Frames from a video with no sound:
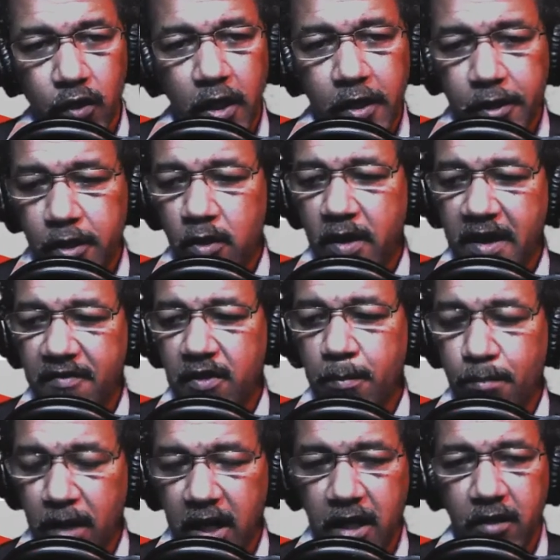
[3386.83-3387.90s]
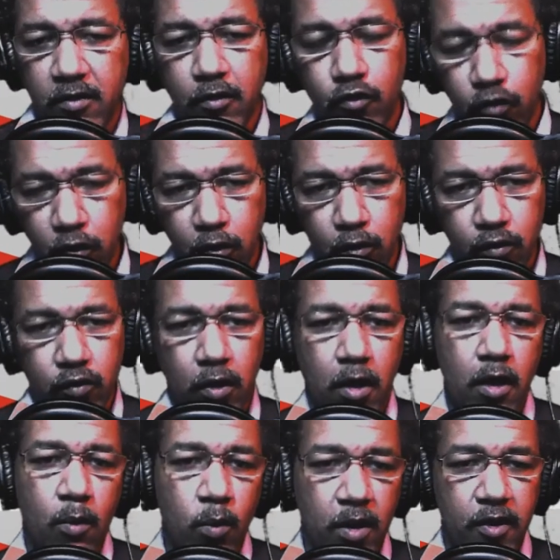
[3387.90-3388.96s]
You don't have the money to choose
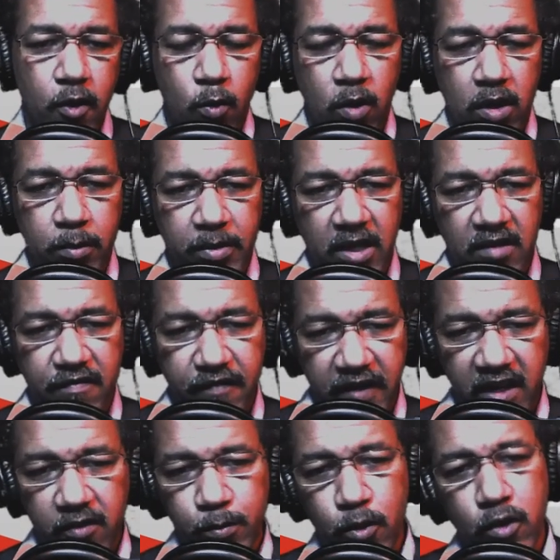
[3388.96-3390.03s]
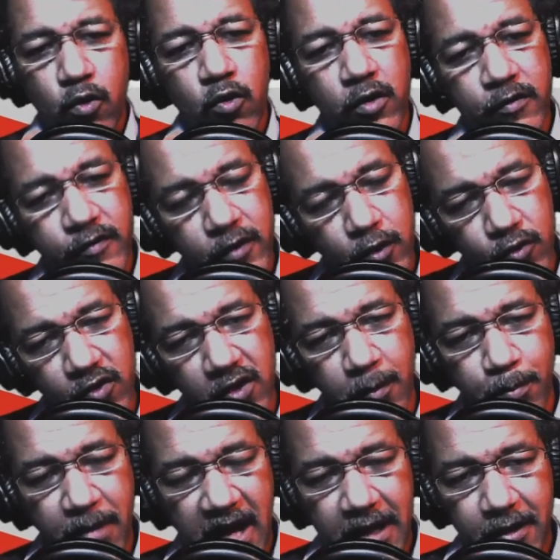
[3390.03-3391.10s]
whether you want to be on Facebook or if there's a
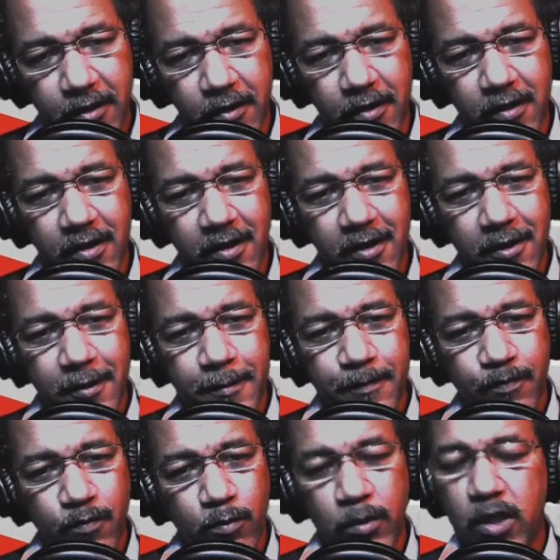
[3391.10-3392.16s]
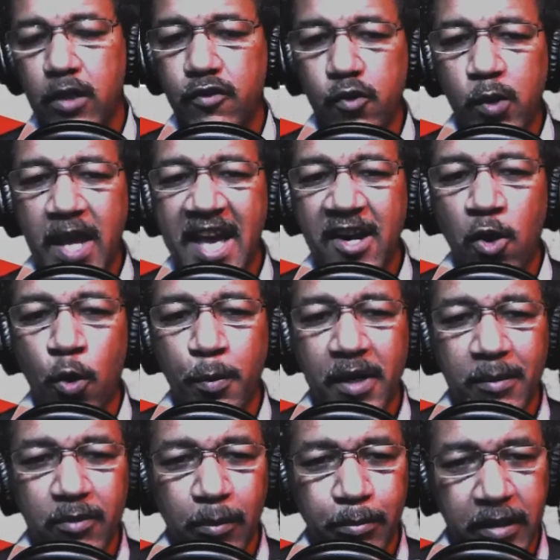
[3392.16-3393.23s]
competitor, because you can't open up
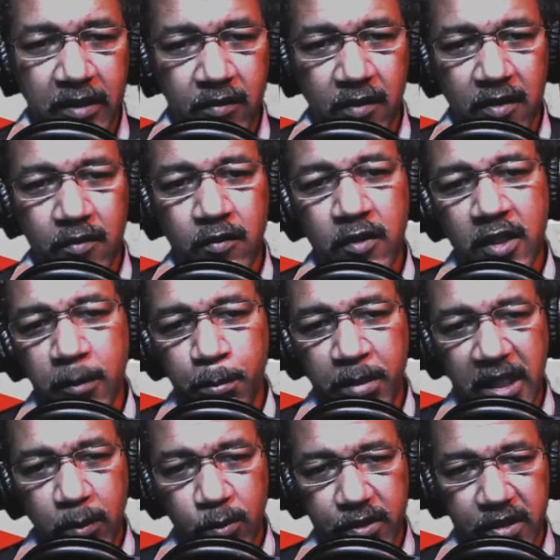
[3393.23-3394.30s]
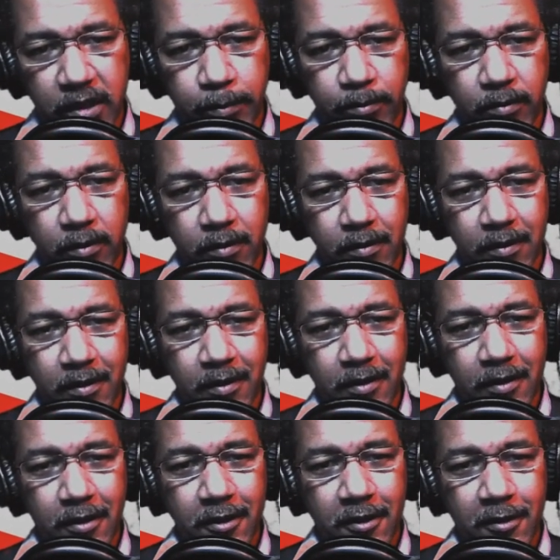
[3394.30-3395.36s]
the business to compete with them
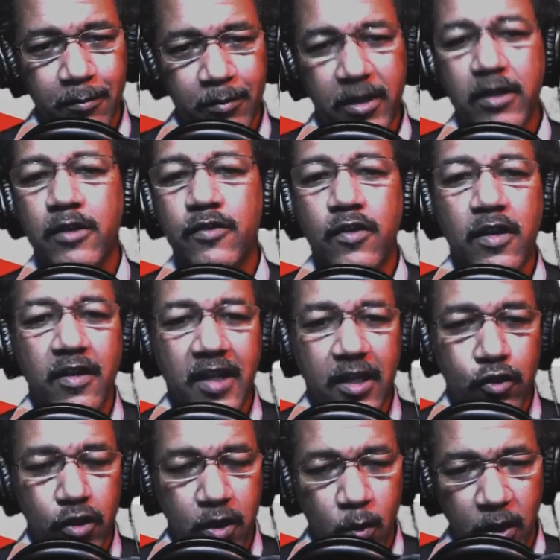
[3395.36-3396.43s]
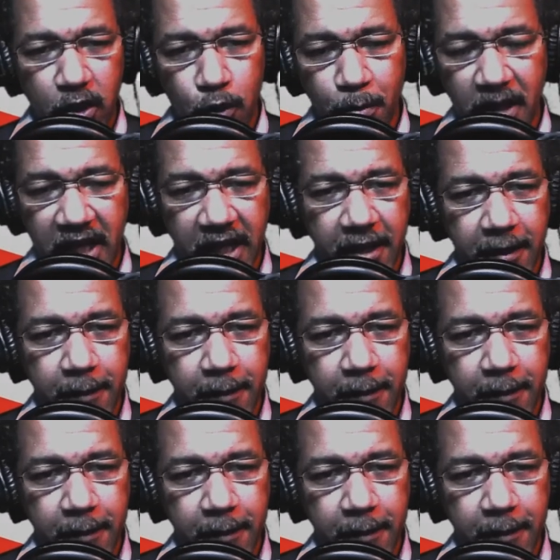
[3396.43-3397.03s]
because they took away your money.